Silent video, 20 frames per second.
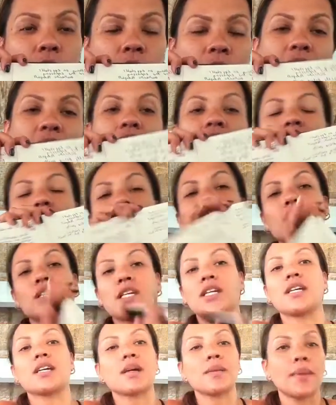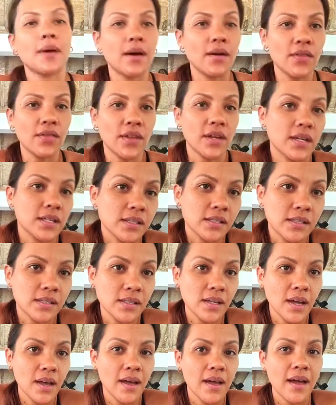being such a geek about
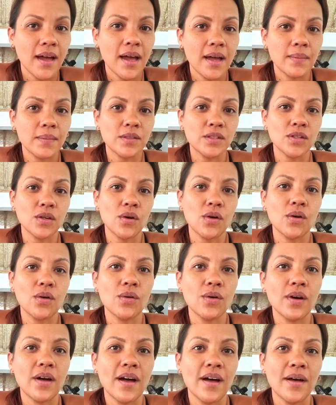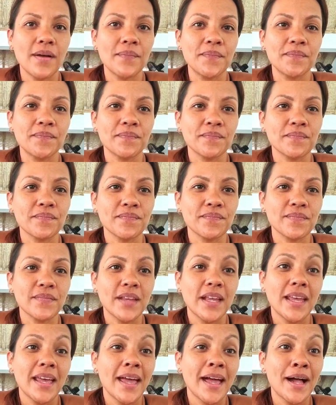things.
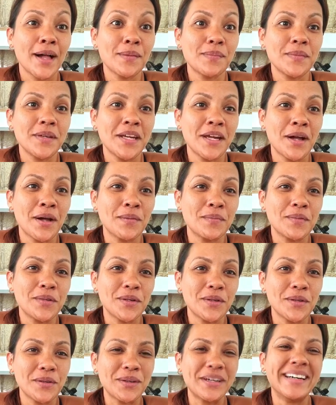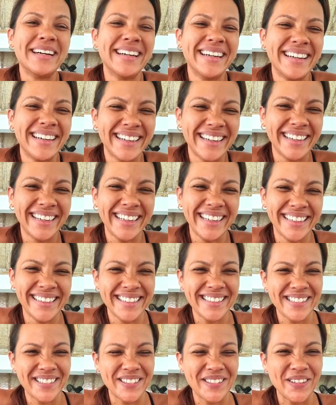Help me help you.
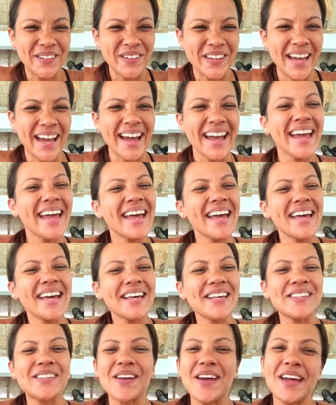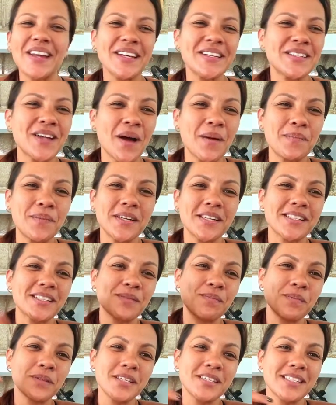So yeah. So any
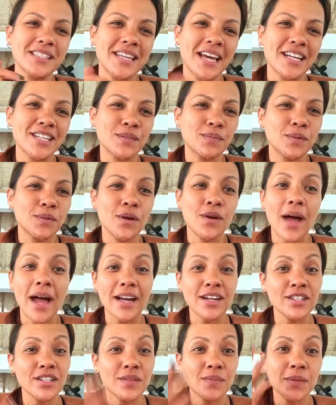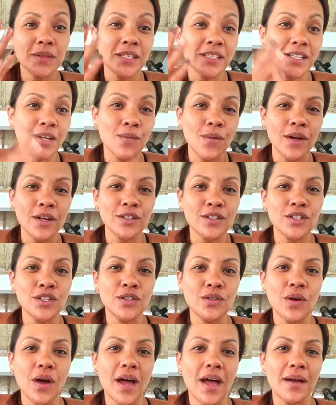topics, please attach it below. Actually, Belinda, why don't
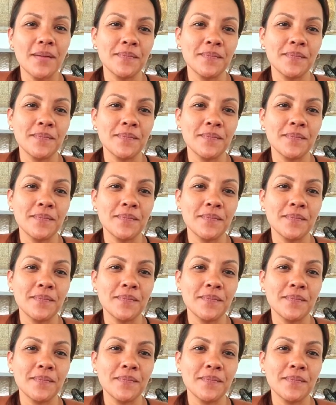you